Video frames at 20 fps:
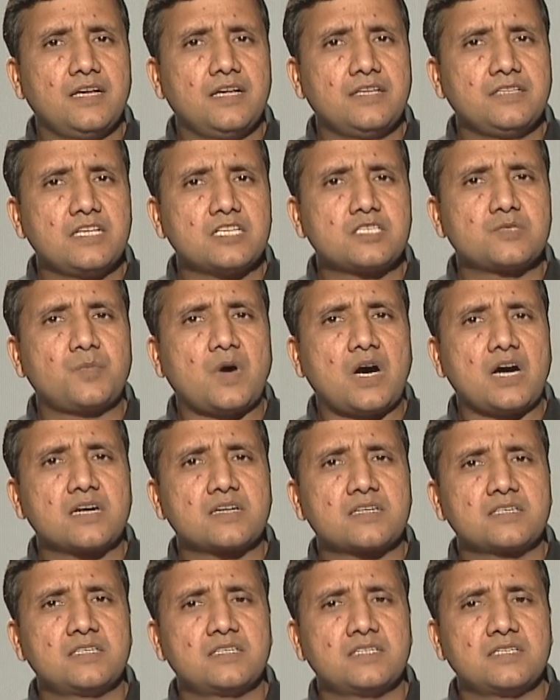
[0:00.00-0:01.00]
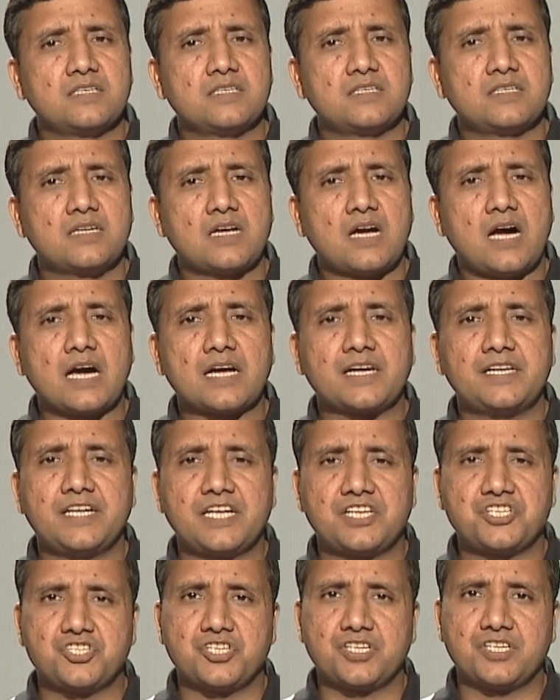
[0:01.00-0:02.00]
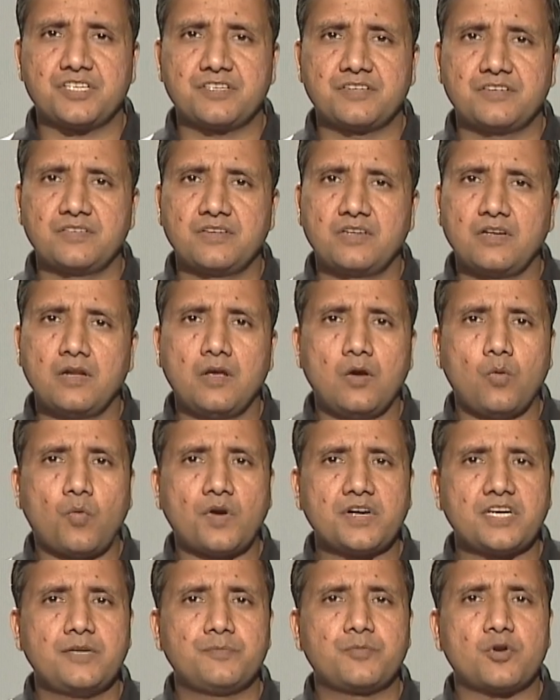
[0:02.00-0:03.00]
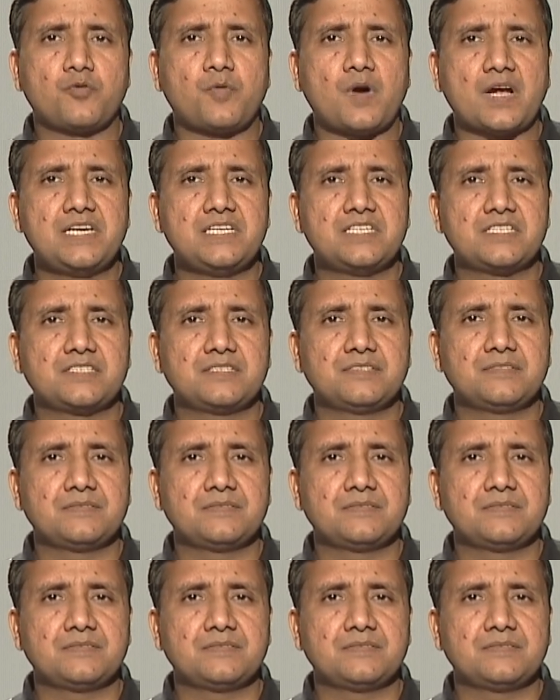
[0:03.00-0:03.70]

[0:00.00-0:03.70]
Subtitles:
the Spark architecture, what it provides.